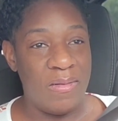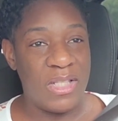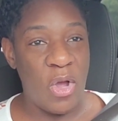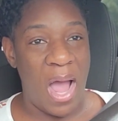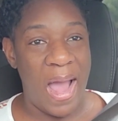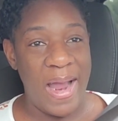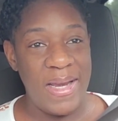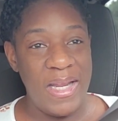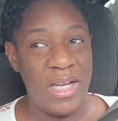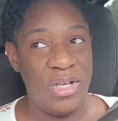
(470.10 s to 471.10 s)
So
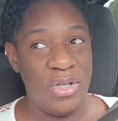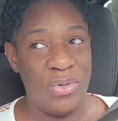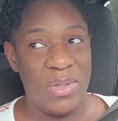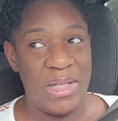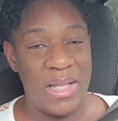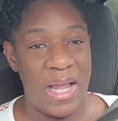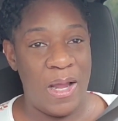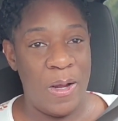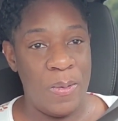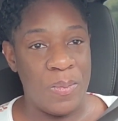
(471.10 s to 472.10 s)
I needed the doula
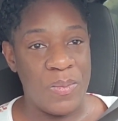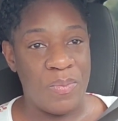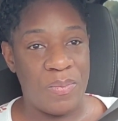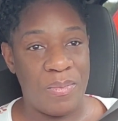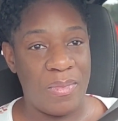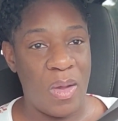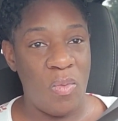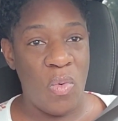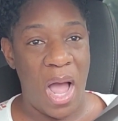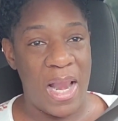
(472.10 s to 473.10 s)
there
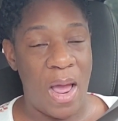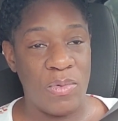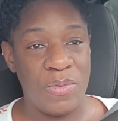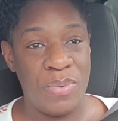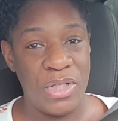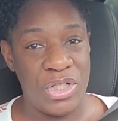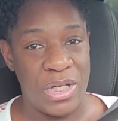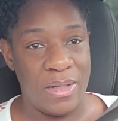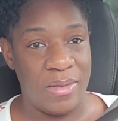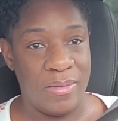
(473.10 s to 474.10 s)
while I was pushing.